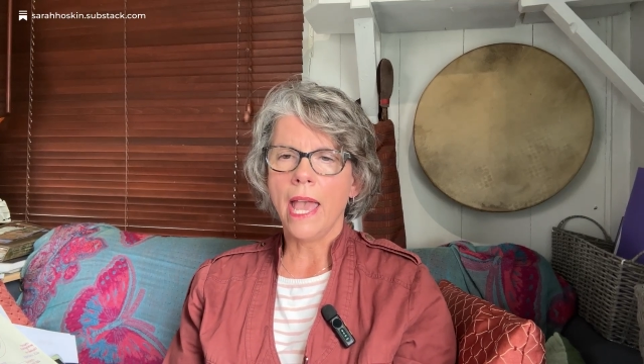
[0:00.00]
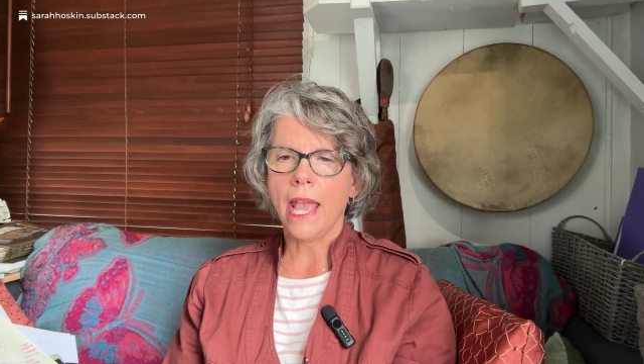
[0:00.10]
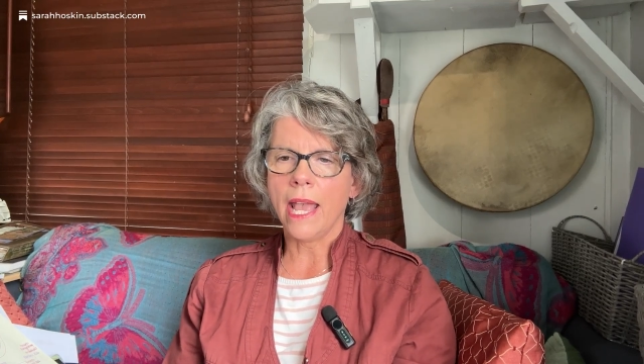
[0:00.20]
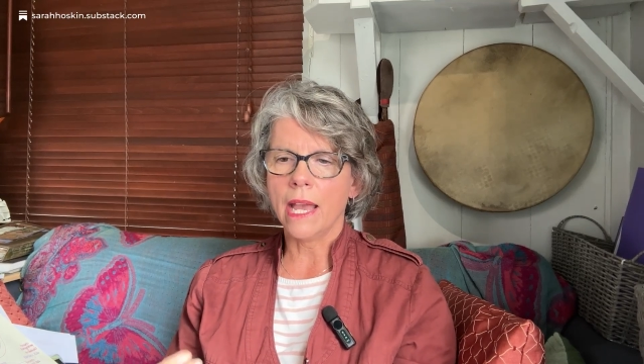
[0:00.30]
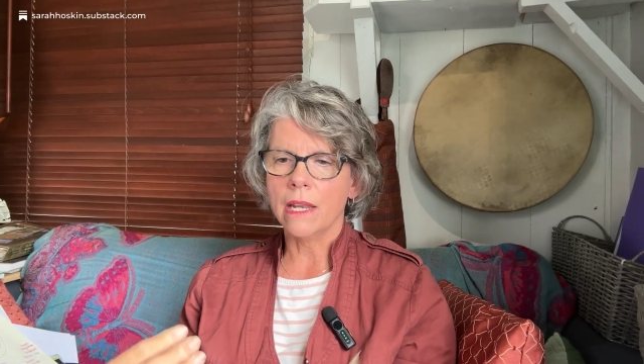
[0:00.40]

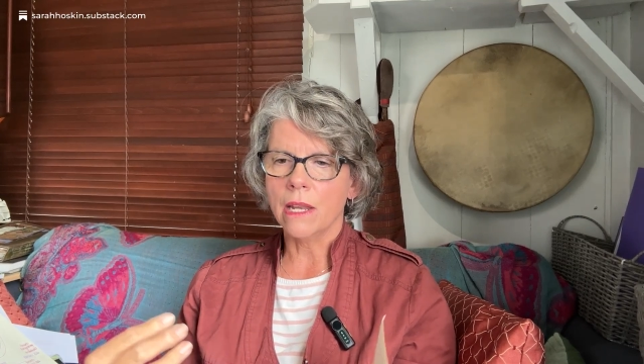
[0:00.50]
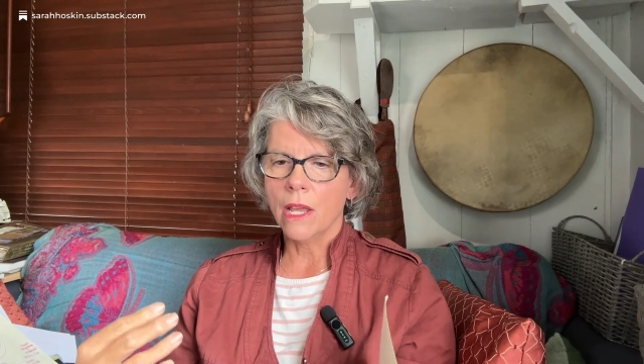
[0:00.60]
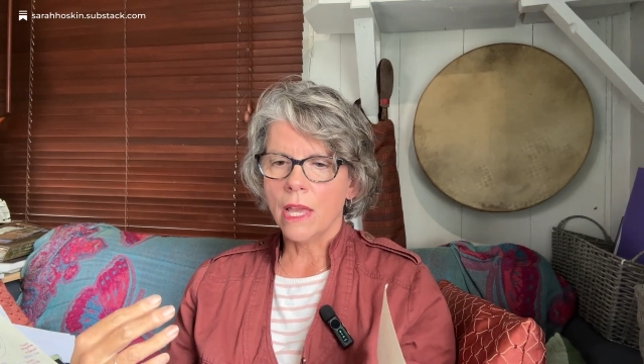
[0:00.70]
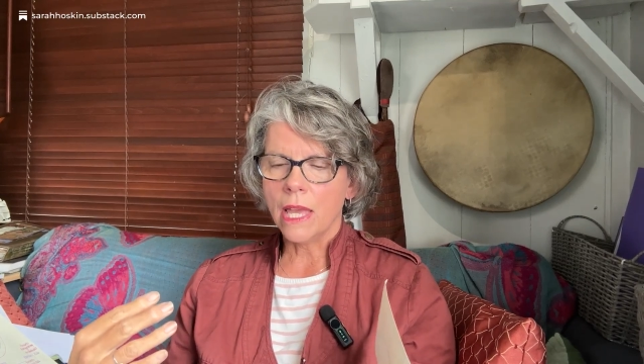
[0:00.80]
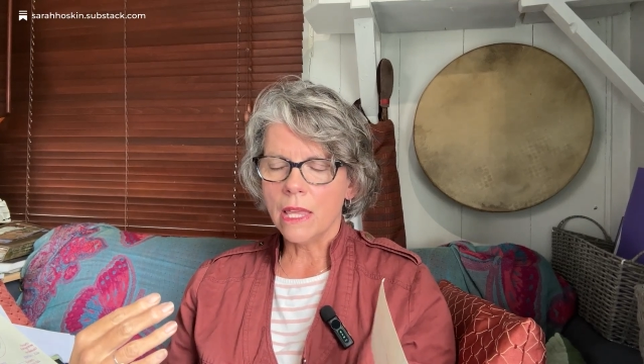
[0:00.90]
And
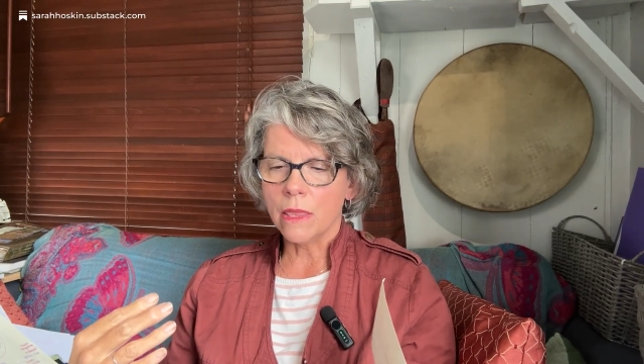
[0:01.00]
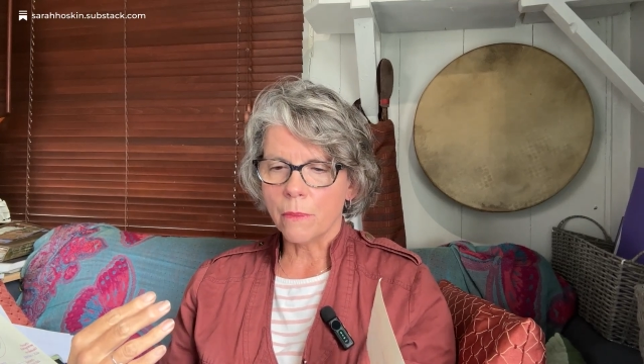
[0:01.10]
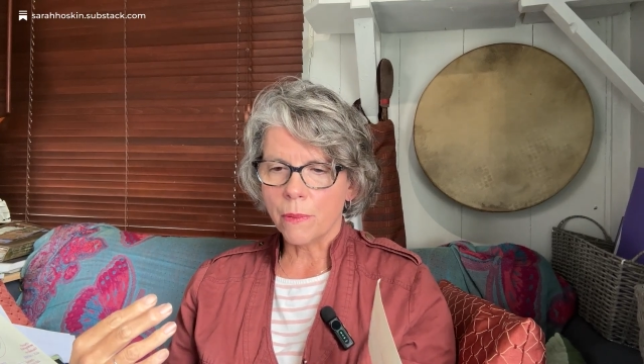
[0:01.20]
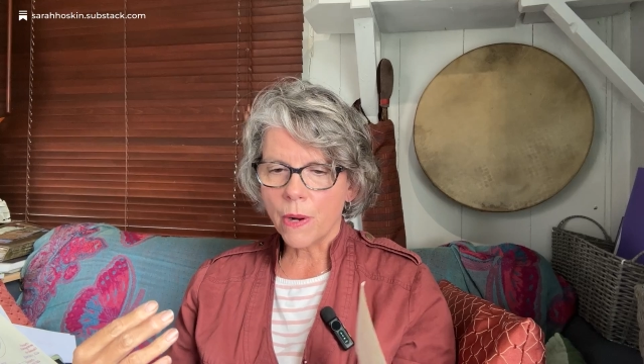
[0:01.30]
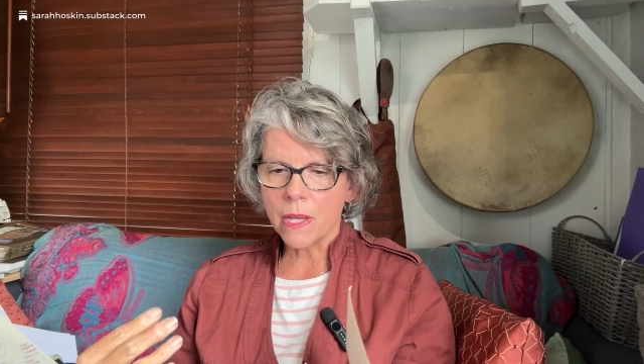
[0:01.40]
in the
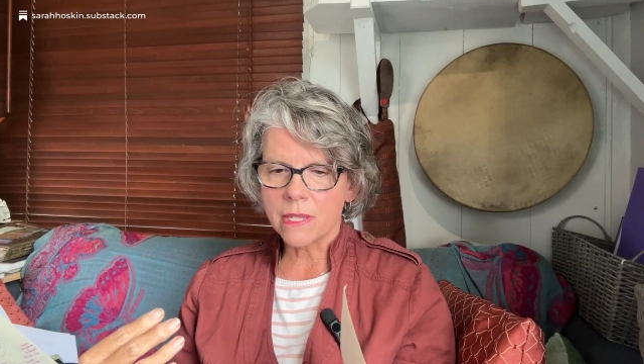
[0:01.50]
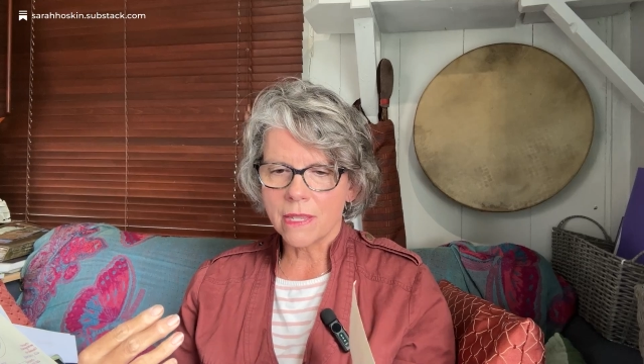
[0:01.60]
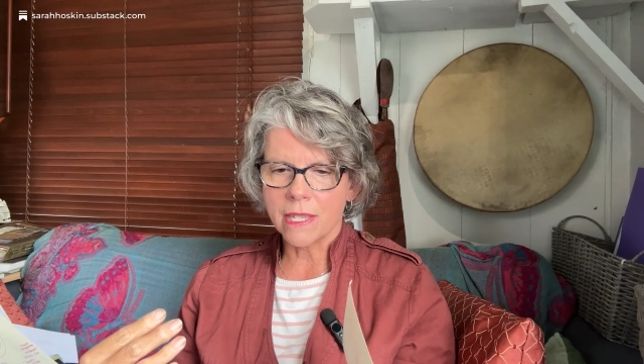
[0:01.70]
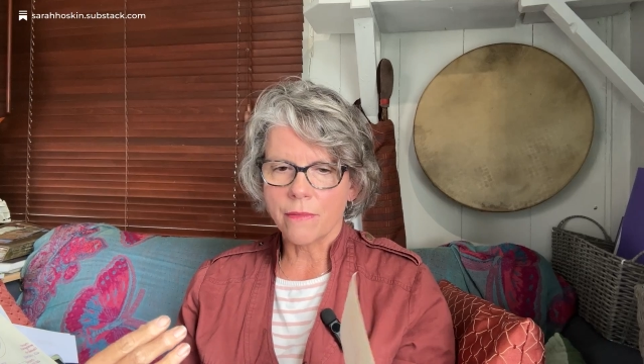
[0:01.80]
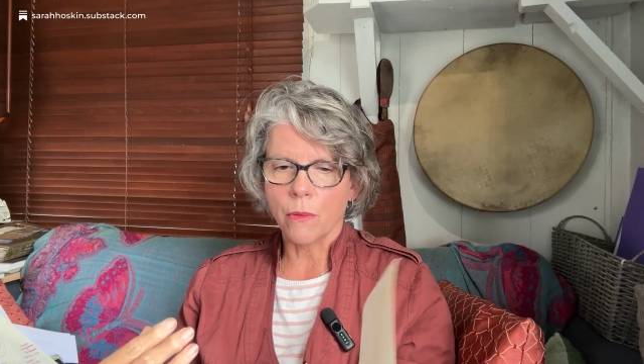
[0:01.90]

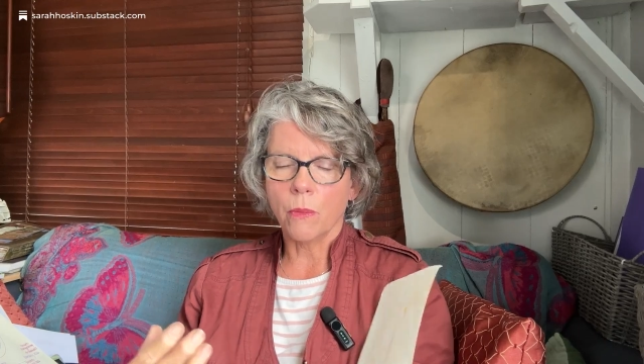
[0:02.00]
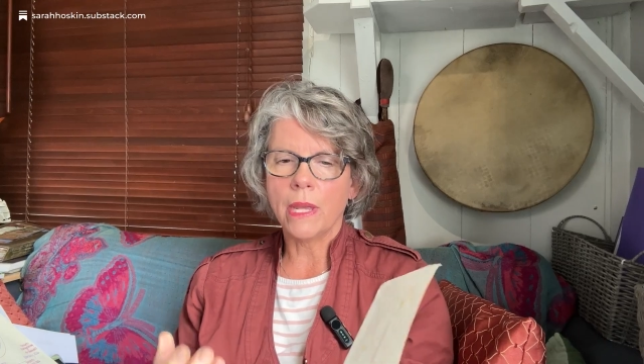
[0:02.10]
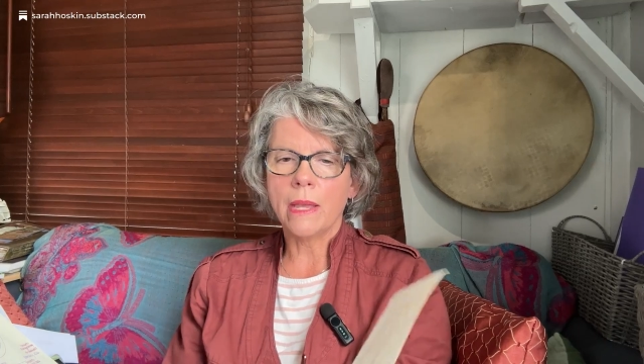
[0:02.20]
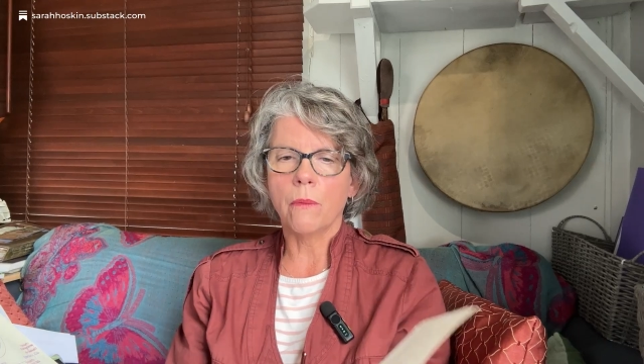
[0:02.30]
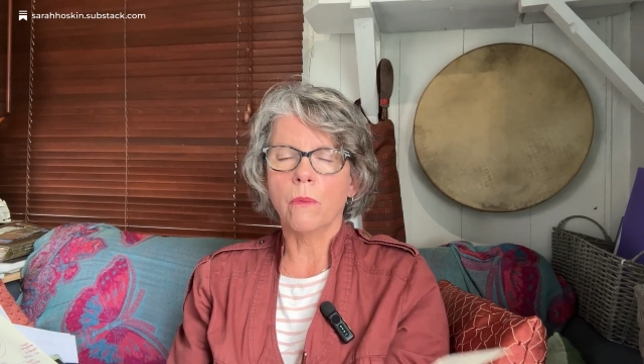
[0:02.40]
process of it,
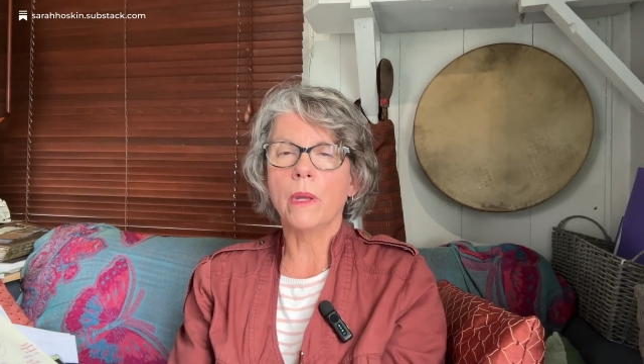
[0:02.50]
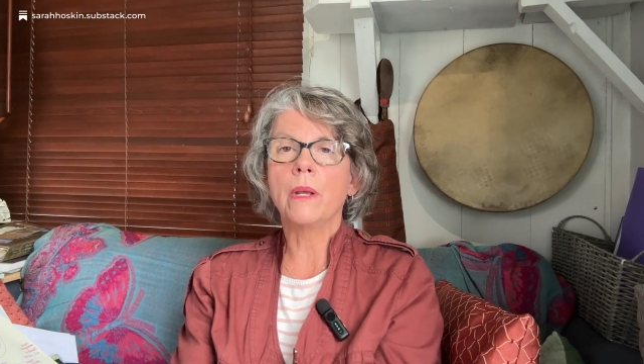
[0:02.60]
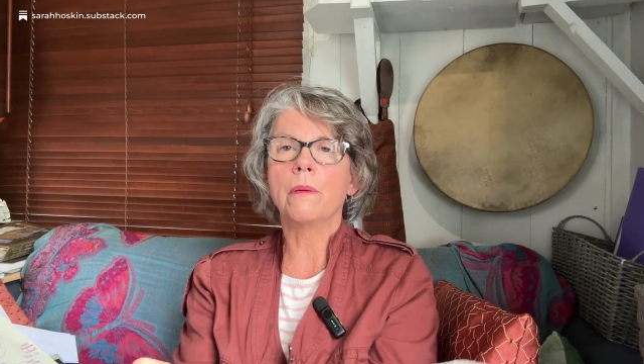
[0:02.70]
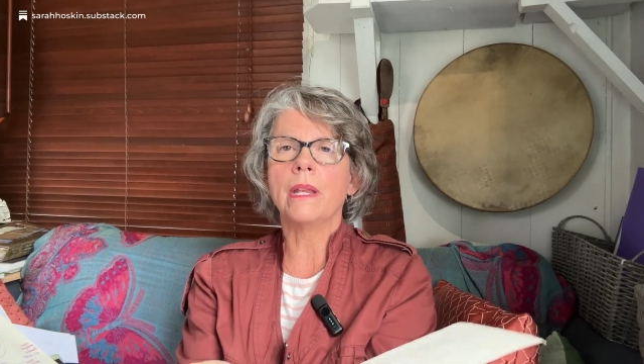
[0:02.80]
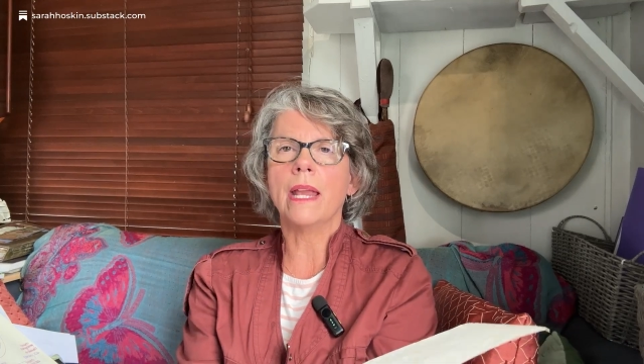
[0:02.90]
we
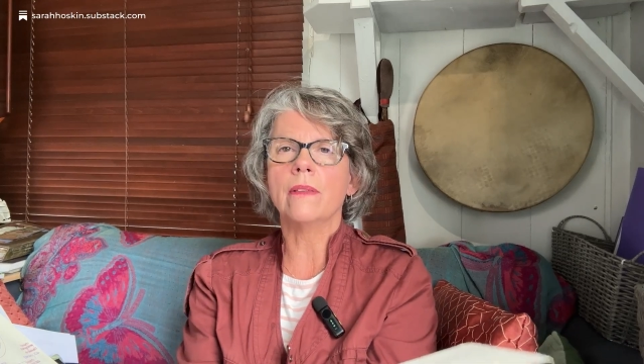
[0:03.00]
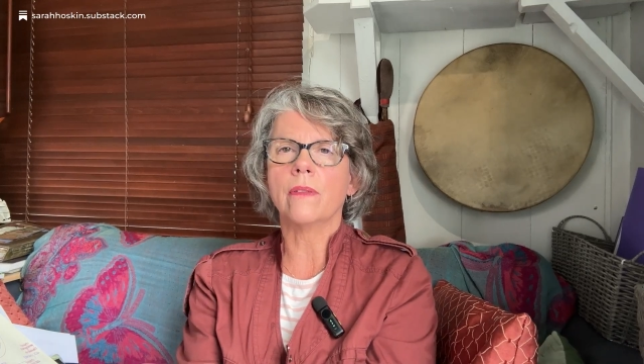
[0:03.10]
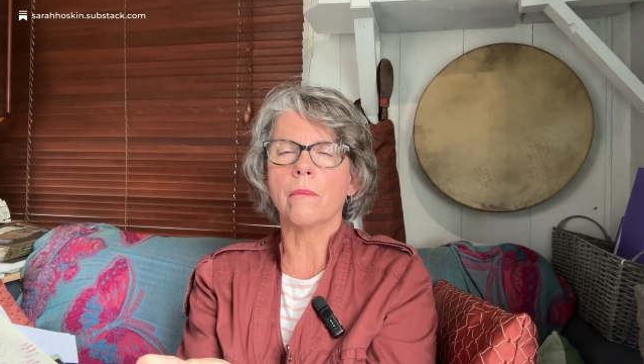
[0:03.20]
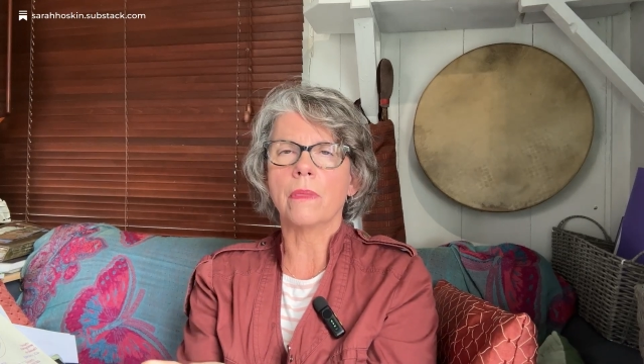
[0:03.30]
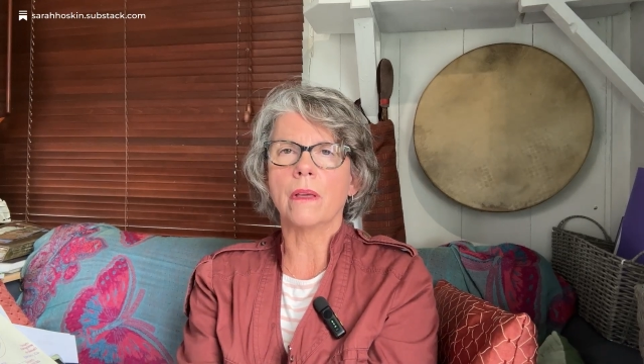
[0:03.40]
create
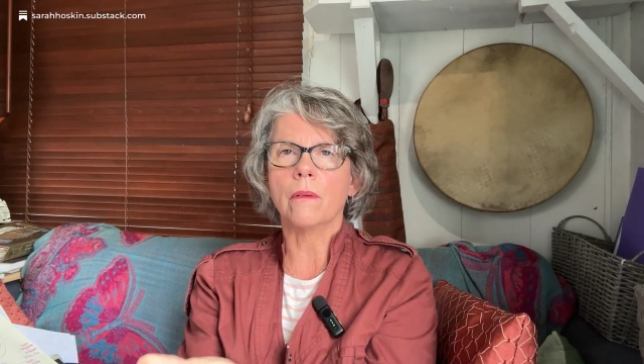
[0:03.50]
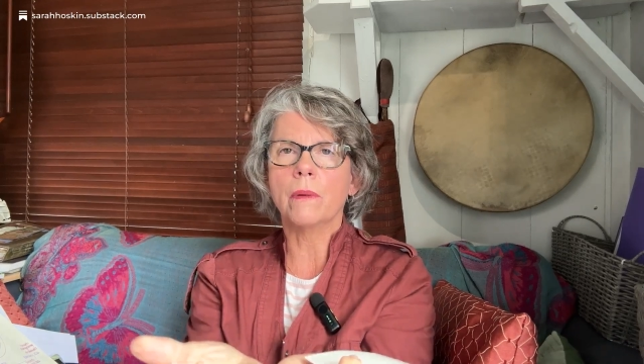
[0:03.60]
something.